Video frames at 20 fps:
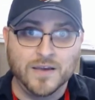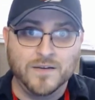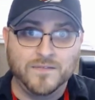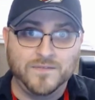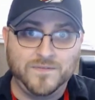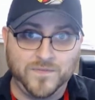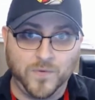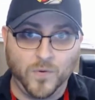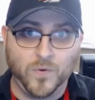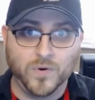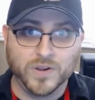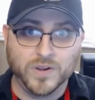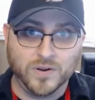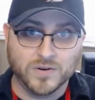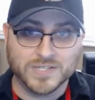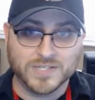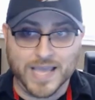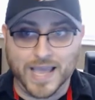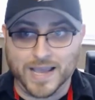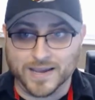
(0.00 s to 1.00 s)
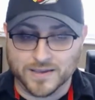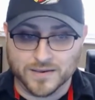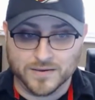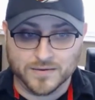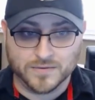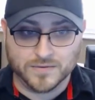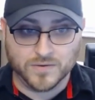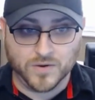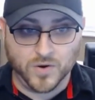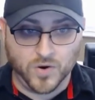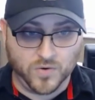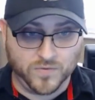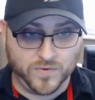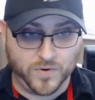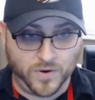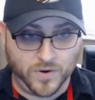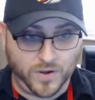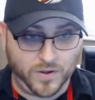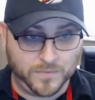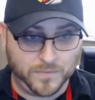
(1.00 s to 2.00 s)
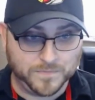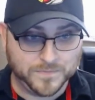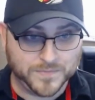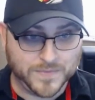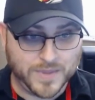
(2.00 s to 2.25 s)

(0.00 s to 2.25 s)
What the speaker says: for your deck overall.